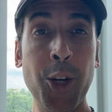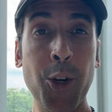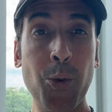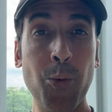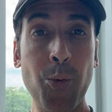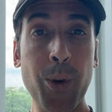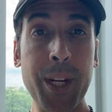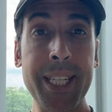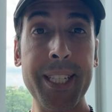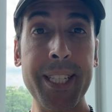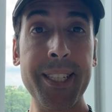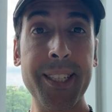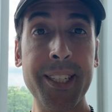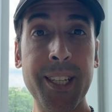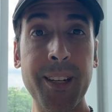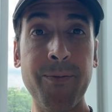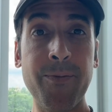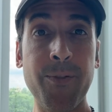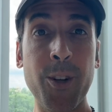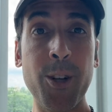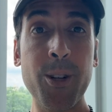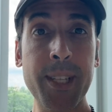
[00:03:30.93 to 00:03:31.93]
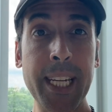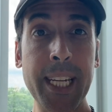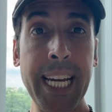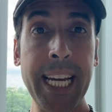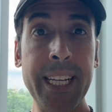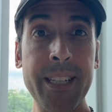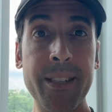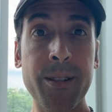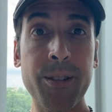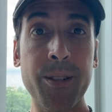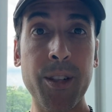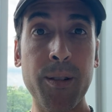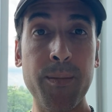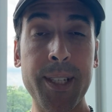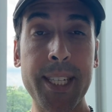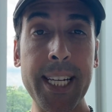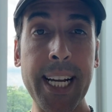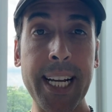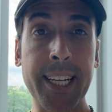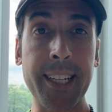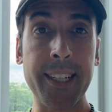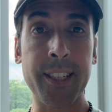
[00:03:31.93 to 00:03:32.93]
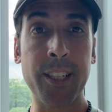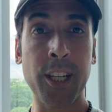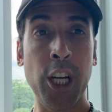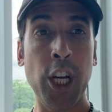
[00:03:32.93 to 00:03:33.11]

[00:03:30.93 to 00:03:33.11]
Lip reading: Reasons come first, answers come second.